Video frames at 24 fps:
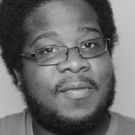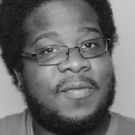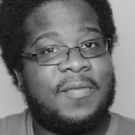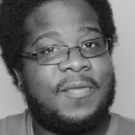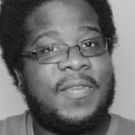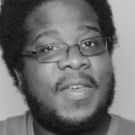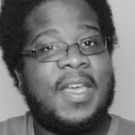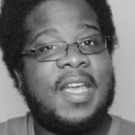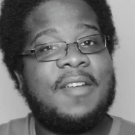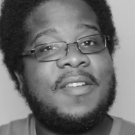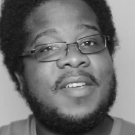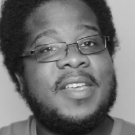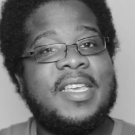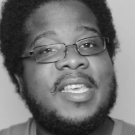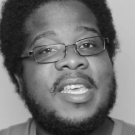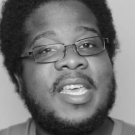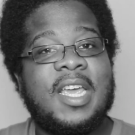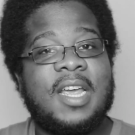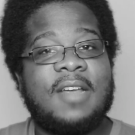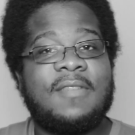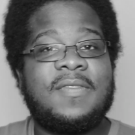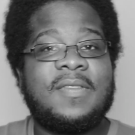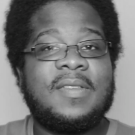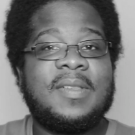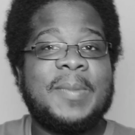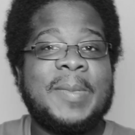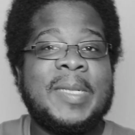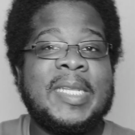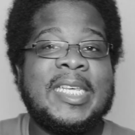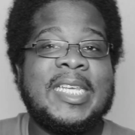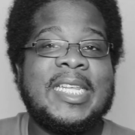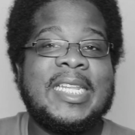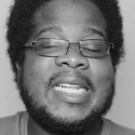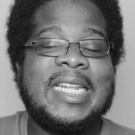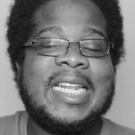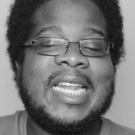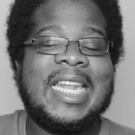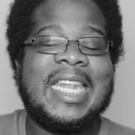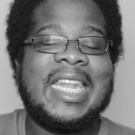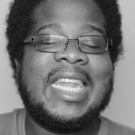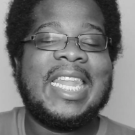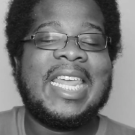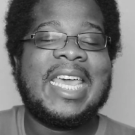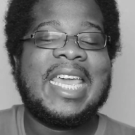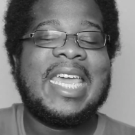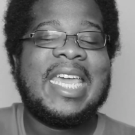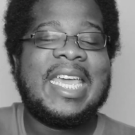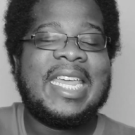very carefully
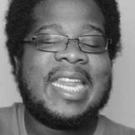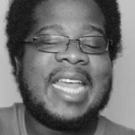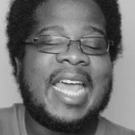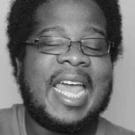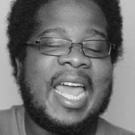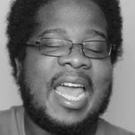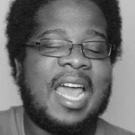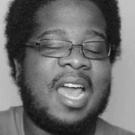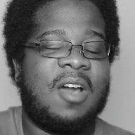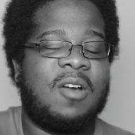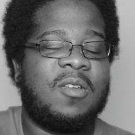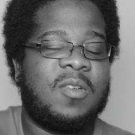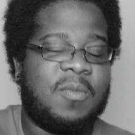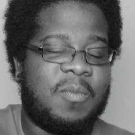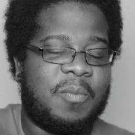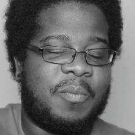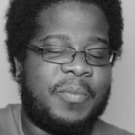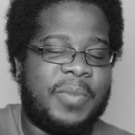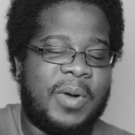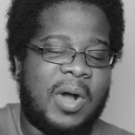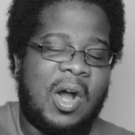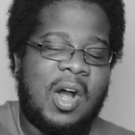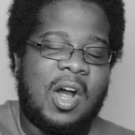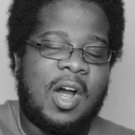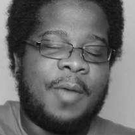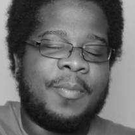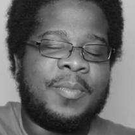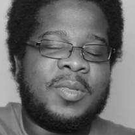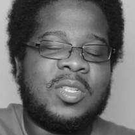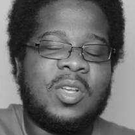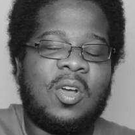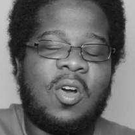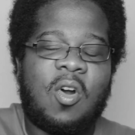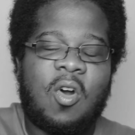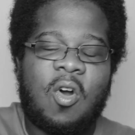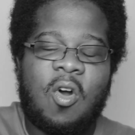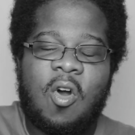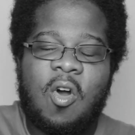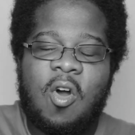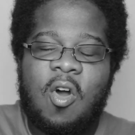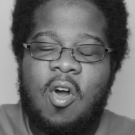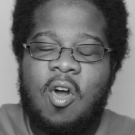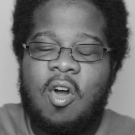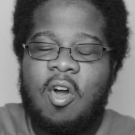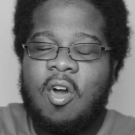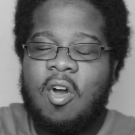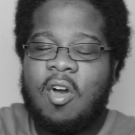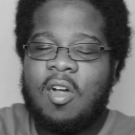laid out bombs
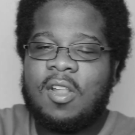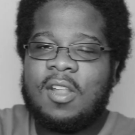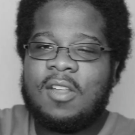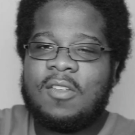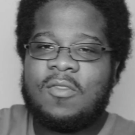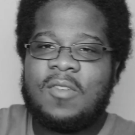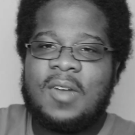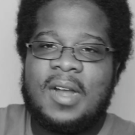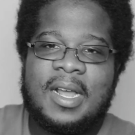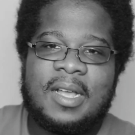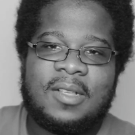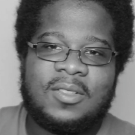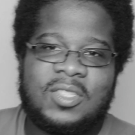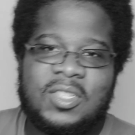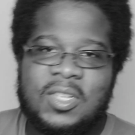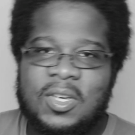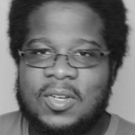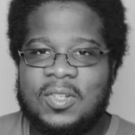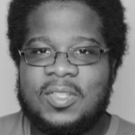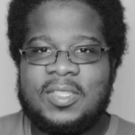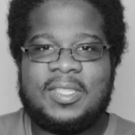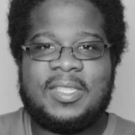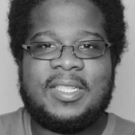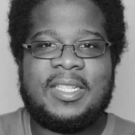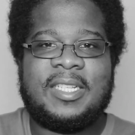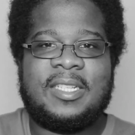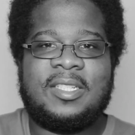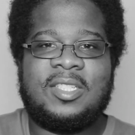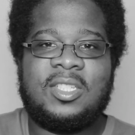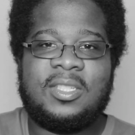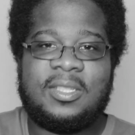all around Charleston,